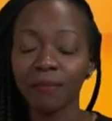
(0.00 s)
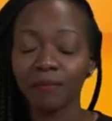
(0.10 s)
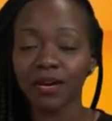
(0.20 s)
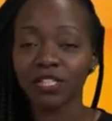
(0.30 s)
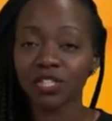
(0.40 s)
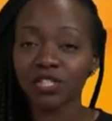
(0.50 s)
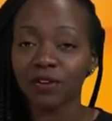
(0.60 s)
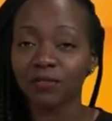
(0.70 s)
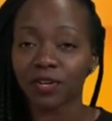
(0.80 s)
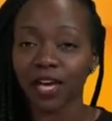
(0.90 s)
Measures
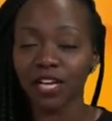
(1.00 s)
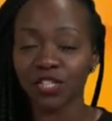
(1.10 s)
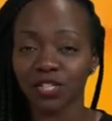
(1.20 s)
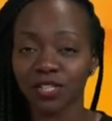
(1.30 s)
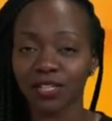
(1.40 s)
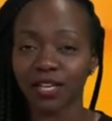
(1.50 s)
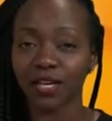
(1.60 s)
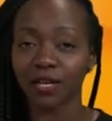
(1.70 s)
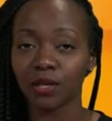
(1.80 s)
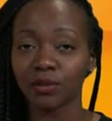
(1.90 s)
of location
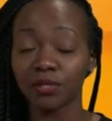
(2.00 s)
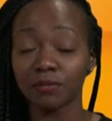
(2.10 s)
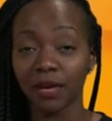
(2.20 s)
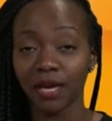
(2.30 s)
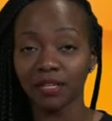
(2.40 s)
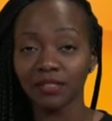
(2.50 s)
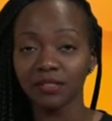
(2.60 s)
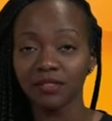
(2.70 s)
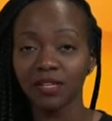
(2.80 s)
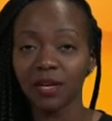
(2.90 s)
include mean,
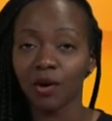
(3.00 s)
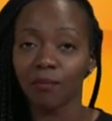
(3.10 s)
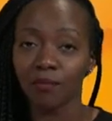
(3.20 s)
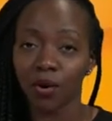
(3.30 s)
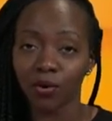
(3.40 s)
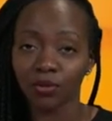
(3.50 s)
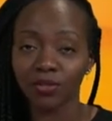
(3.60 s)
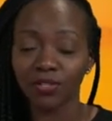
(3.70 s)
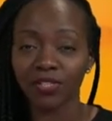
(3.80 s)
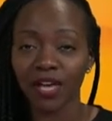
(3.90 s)
mode,
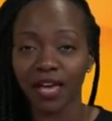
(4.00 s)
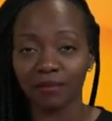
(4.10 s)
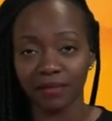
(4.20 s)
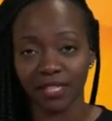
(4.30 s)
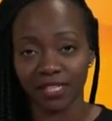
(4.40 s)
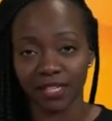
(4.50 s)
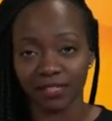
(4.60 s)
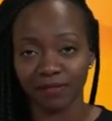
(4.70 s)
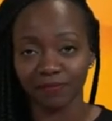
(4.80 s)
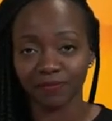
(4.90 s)
and
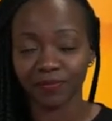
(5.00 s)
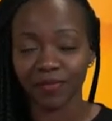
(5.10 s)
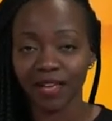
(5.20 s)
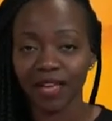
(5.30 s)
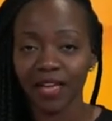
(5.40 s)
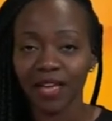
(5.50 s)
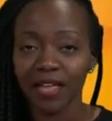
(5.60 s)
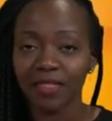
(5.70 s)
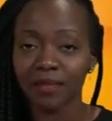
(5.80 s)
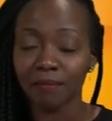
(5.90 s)
median.
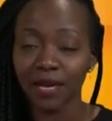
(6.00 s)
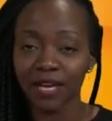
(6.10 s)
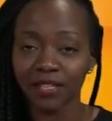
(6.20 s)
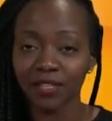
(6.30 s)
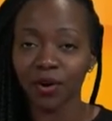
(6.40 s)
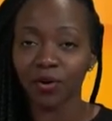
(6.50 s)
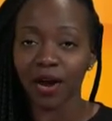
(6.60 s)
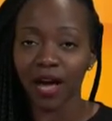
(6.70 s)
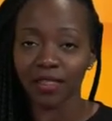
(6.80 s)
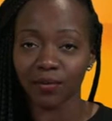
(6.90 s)
The mean,
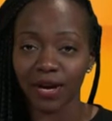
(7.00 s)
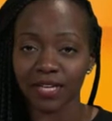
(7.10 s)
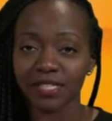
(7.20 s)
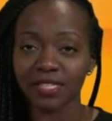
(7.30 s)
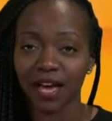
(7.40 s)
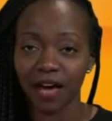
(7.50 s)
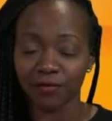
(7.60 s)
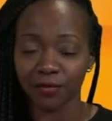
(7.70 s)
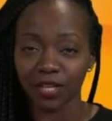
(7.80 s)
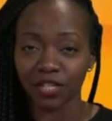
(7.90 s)
or otherwise the
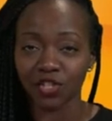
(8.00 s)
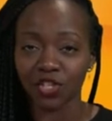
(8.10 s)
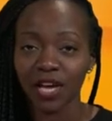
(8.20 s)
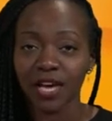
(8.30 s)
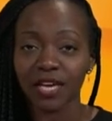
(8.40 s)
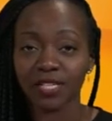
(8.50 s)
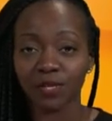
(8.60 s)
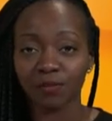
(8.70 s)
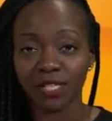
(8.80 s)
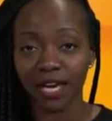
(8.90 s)
average, is
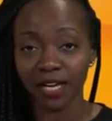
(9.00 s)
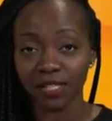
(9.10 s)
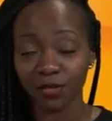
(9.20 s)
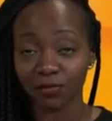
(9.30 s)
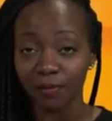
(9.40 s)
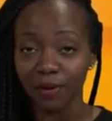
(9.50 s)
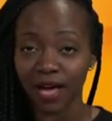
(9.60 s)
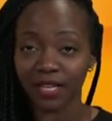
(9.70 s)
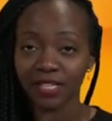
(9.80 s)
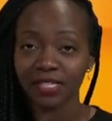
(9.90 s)
obtained from
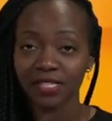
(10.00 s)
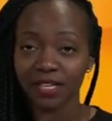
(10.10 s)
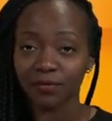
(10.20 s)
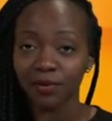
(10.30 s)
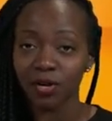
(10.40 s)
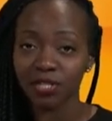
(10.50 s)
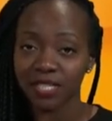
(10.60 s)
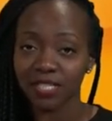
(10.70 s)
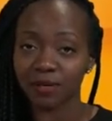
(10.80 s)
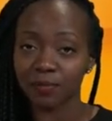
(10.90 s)
adding several
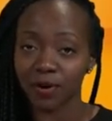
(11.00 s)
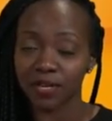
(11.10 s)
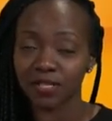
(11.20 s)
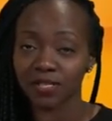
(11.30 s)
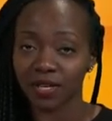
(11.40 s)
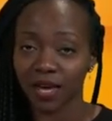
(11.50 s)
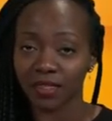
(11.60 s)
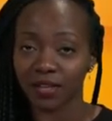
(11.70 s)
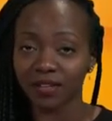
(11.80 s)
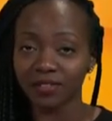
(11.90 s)
data points
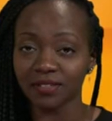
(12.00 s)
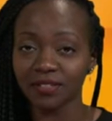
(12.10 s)
together